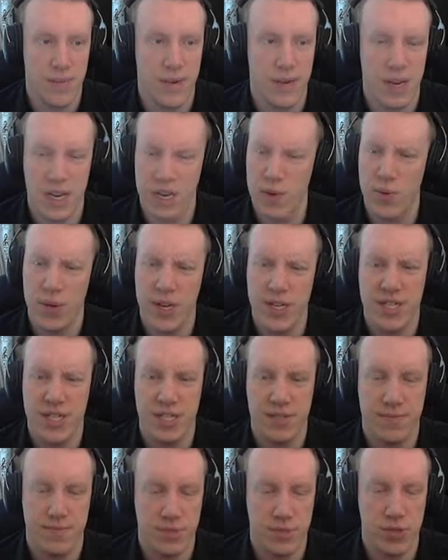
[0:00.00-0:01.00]
But
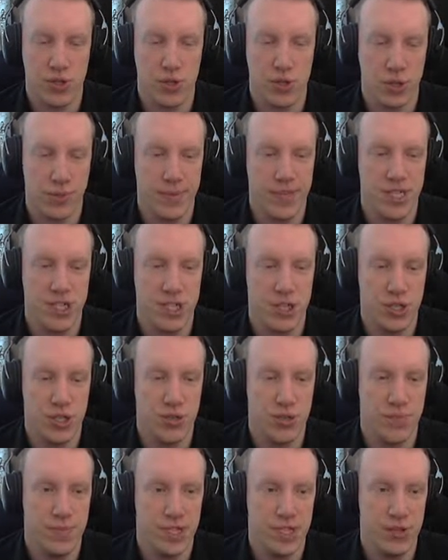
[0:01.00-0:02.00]
otherwise, Golbat
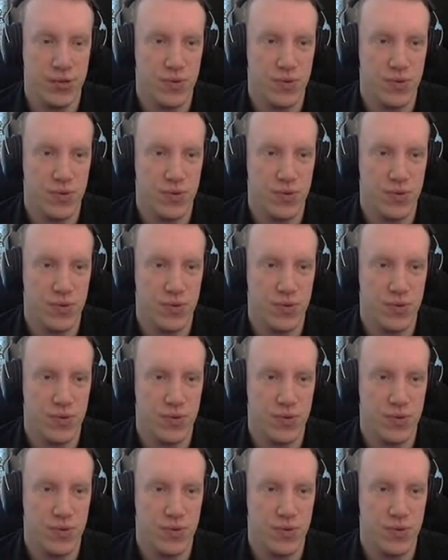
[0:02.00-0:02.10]
should be